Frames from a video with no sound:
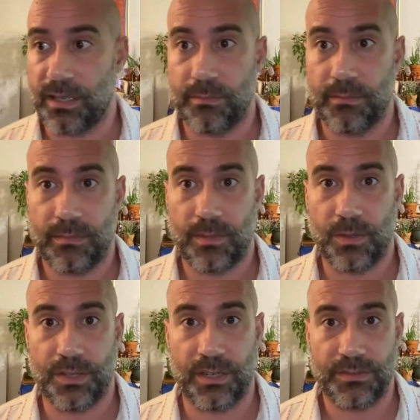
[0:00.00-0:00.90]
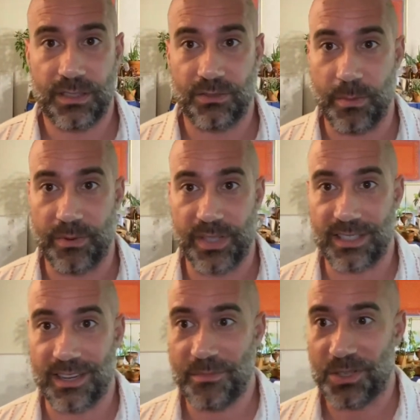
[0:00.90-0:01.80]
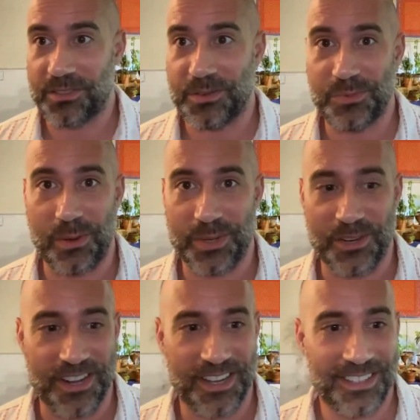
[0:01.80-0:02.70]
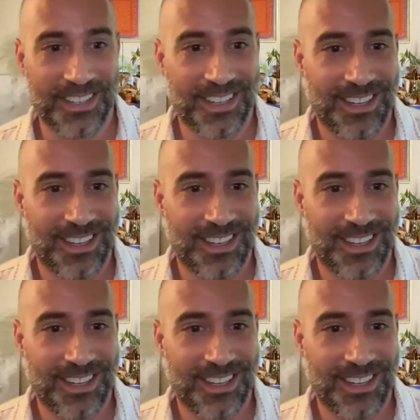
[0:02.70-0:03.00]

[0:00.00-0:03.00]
I'm old enough to remember that time. Most of you probably are not.